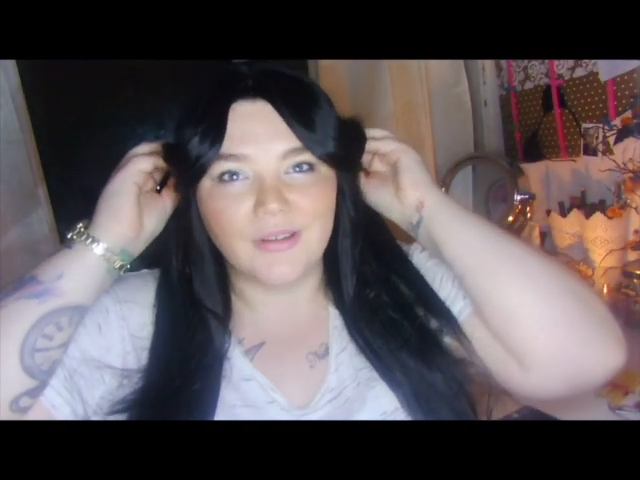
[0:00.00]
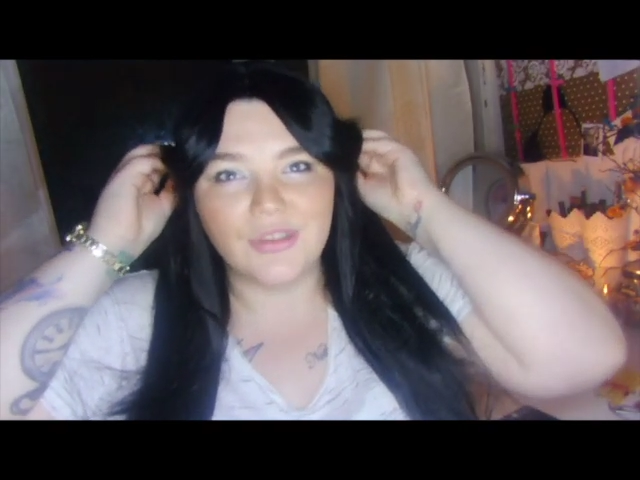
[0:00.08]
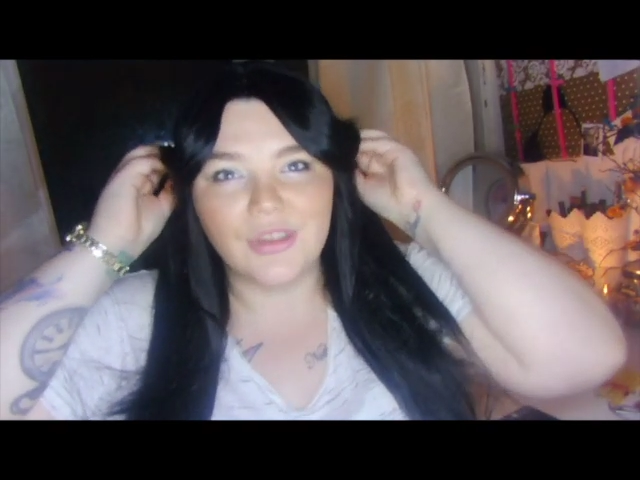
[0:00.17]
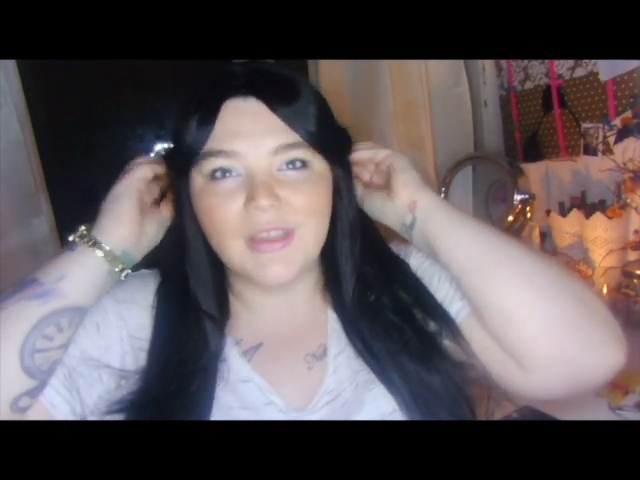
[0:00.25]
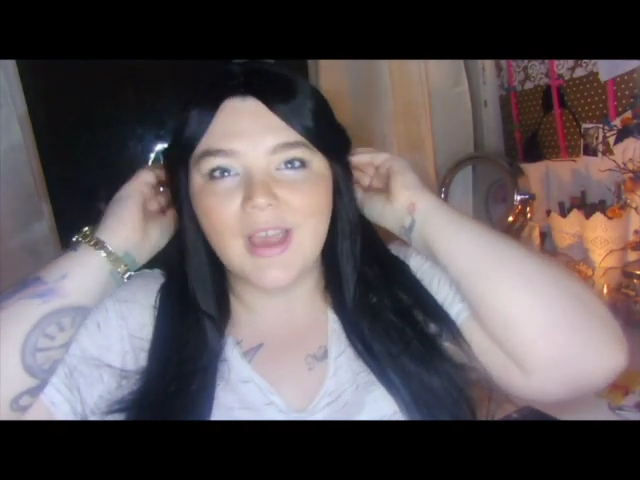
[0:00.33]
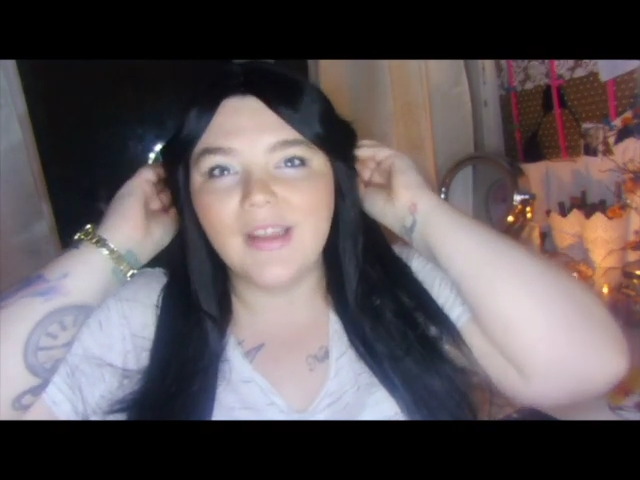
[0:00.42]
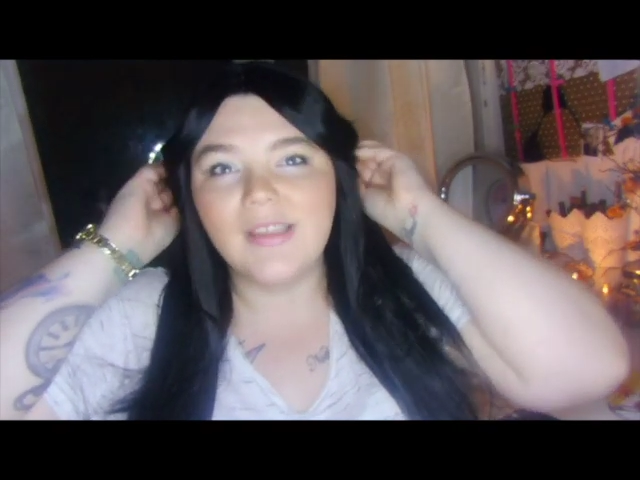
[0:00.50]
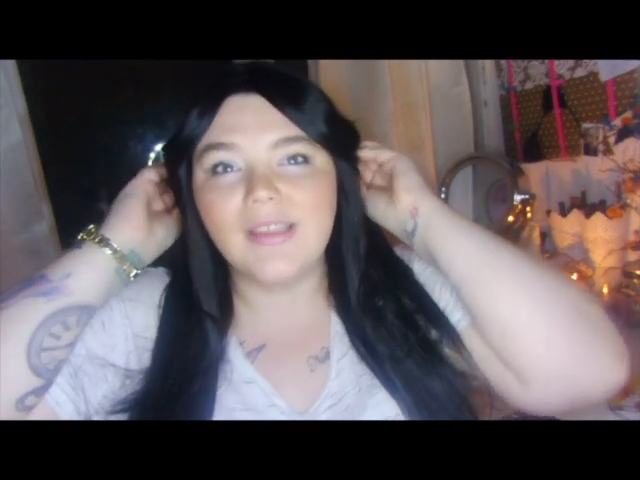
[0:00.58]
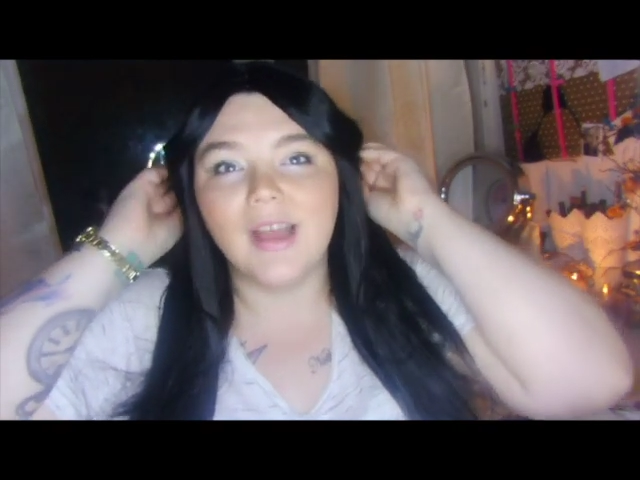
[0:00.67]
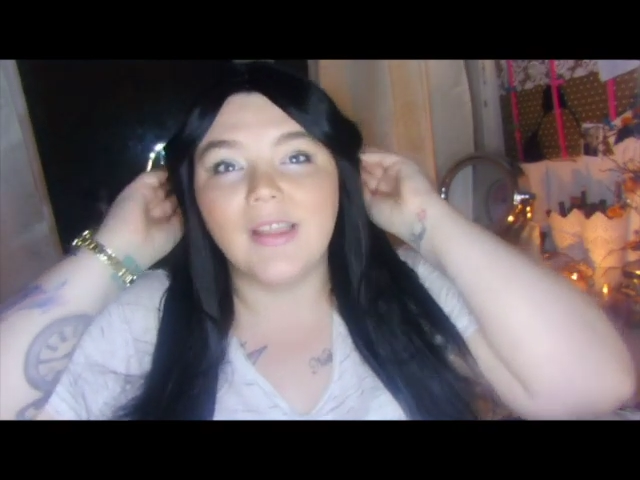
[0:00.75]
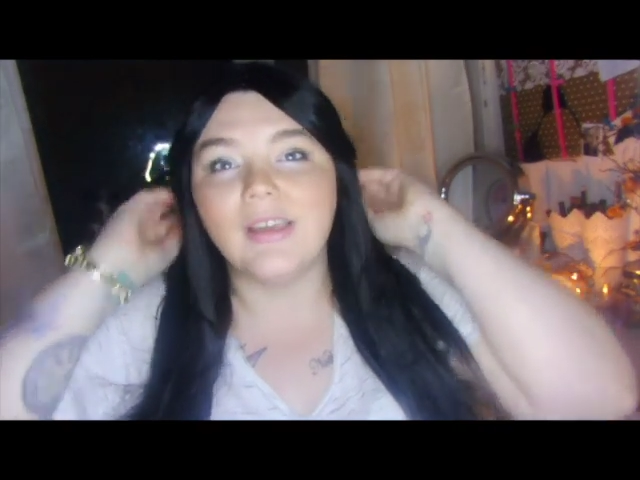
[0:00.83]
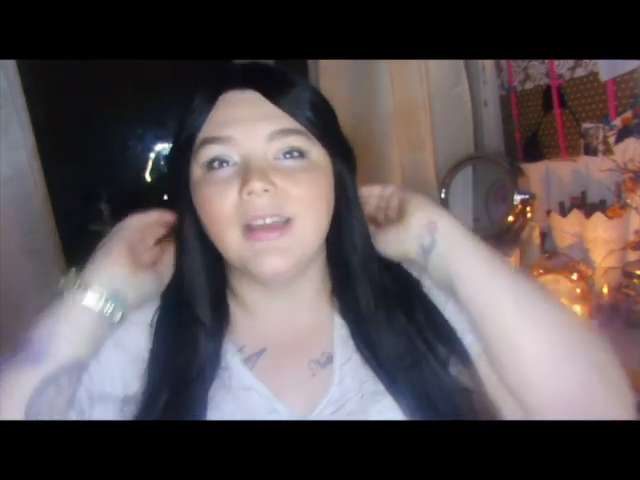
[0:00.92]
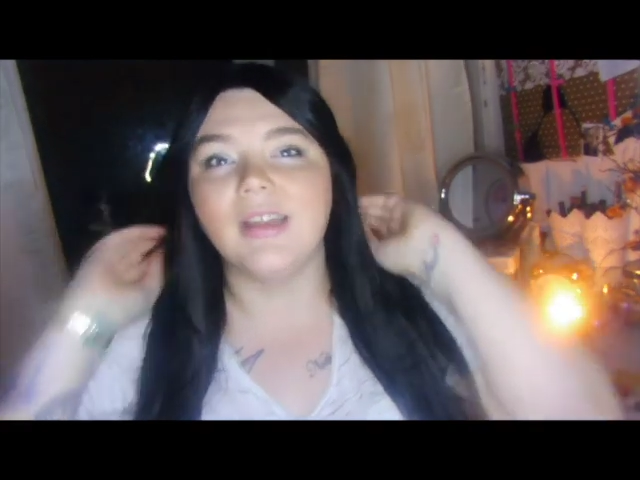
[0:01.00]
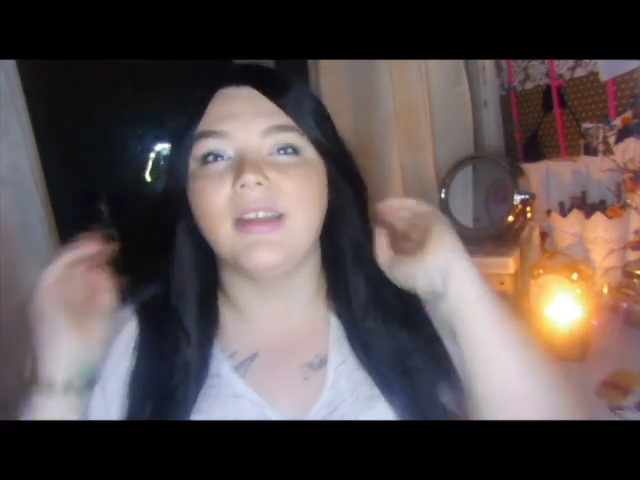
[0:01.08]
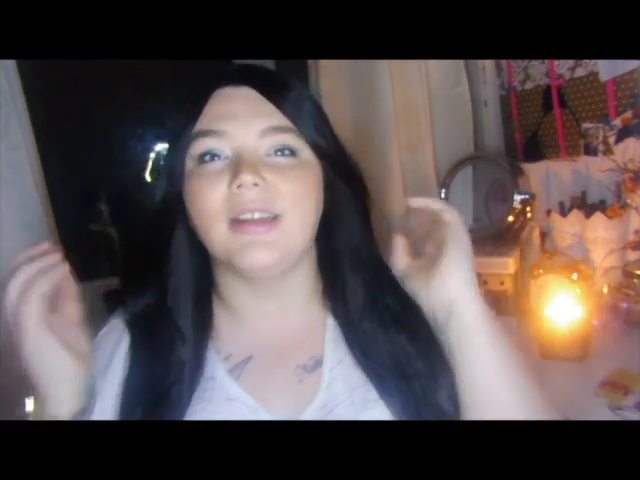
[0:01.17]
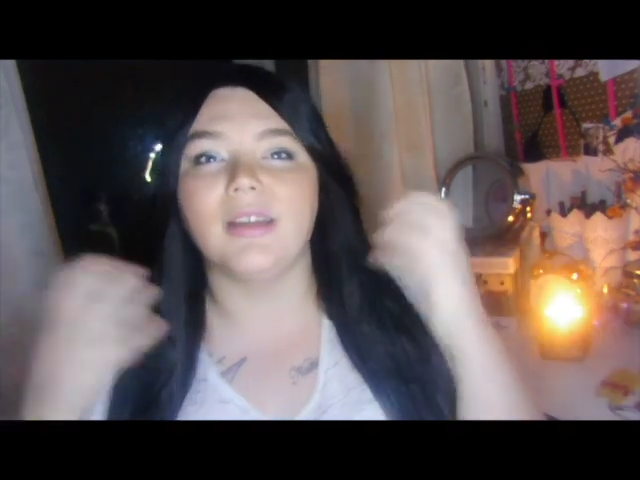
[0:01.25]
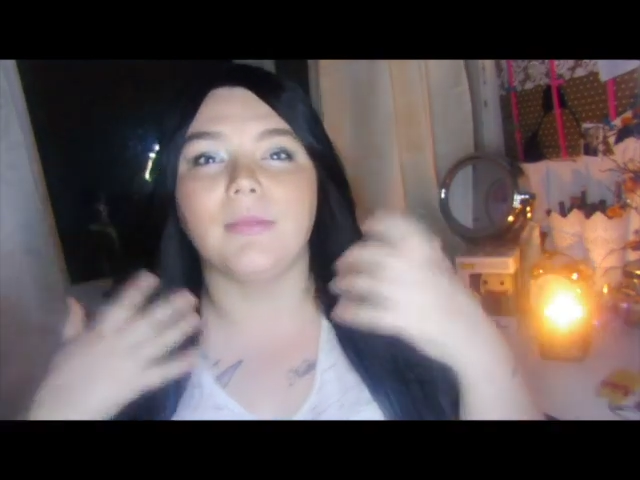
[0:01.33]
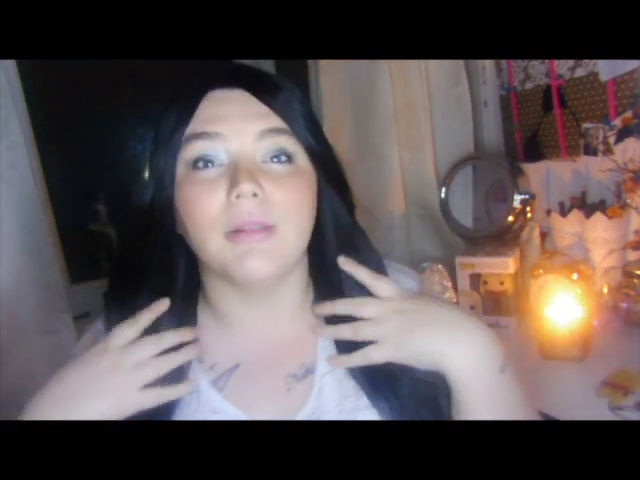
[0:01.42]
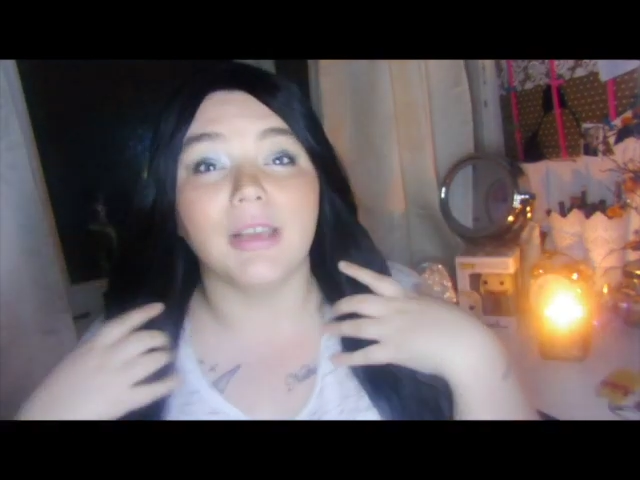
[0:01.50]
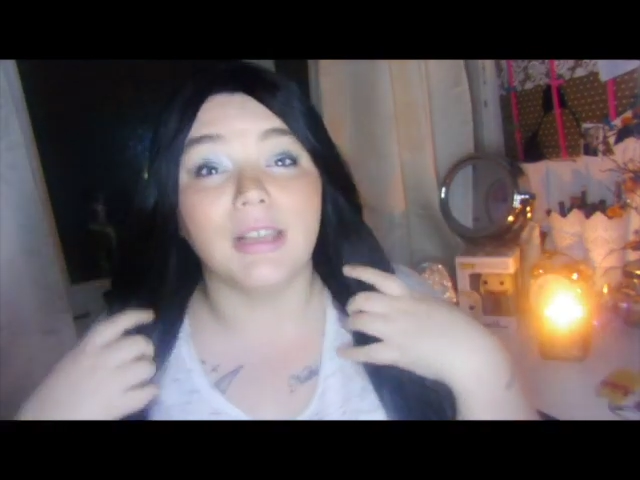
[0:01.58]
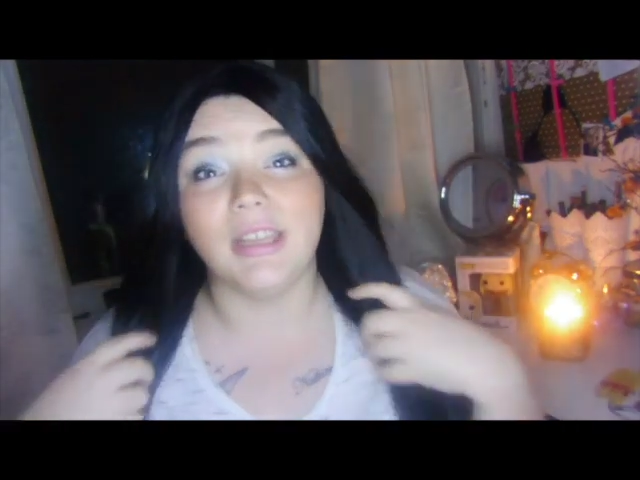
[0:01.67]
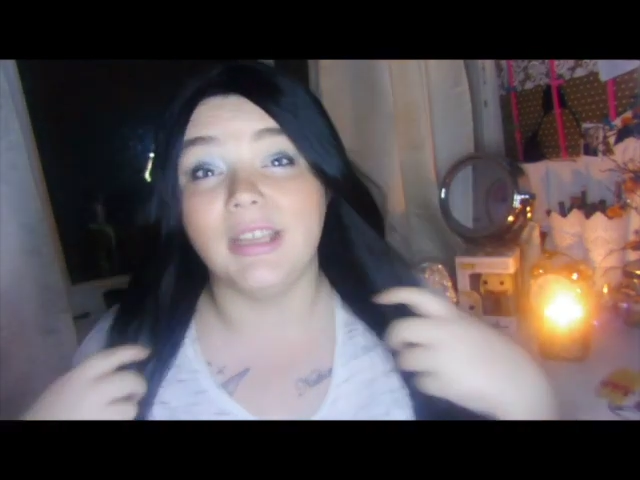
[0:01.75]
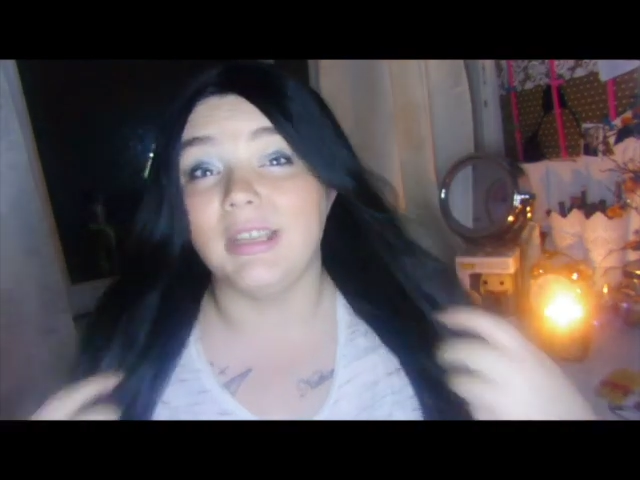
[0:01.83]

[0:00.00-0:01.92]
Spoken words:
Just kind of styling it in a completely